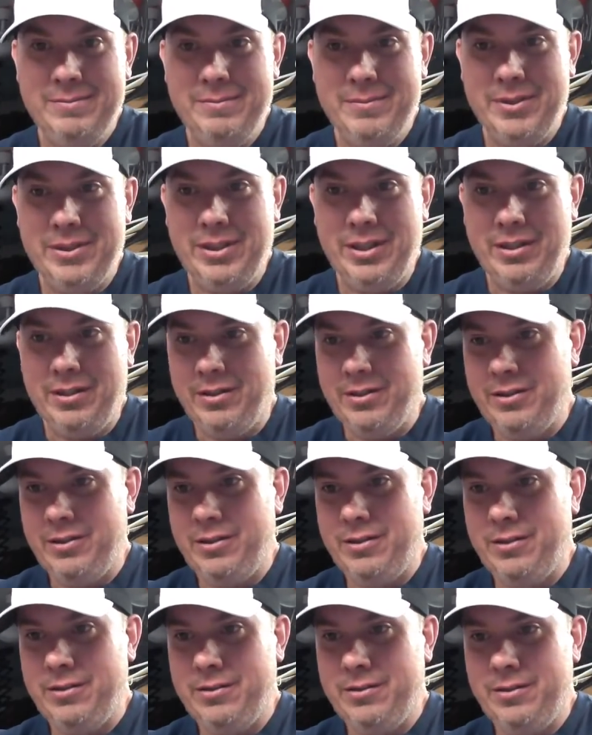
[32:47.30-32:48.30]
but
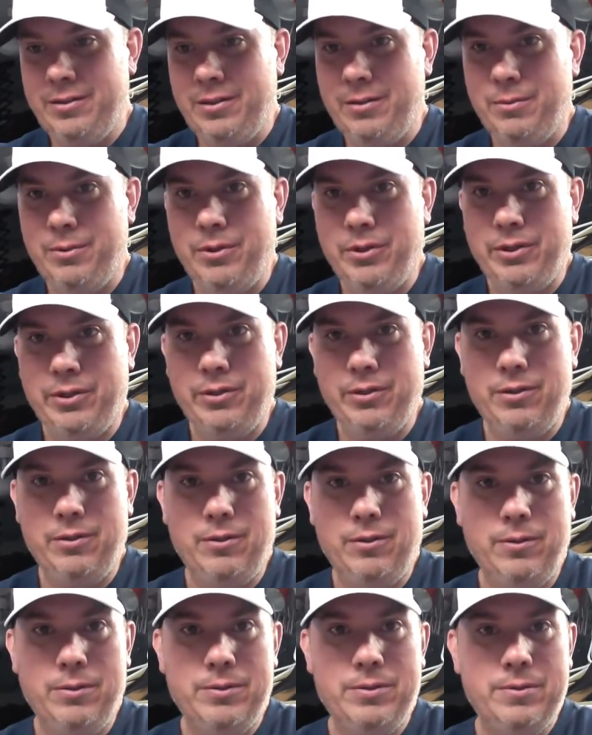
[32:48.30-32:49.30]
they're really good
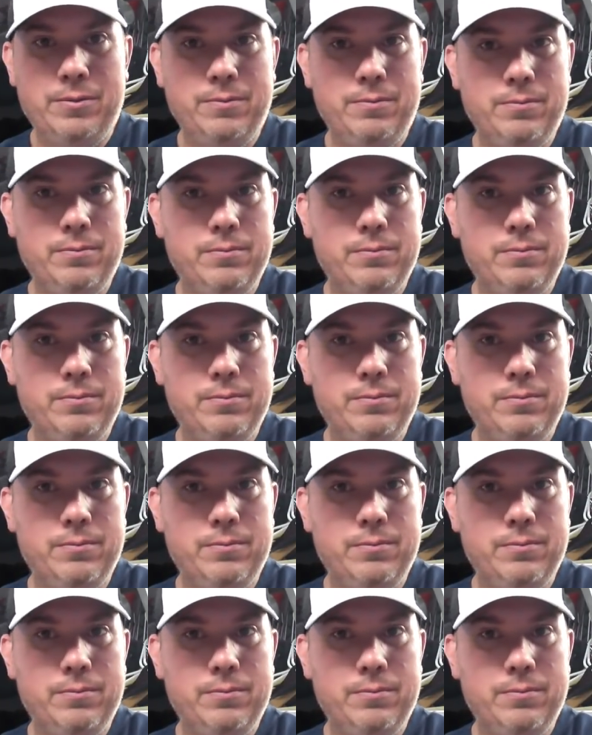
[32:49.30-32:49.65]
girls.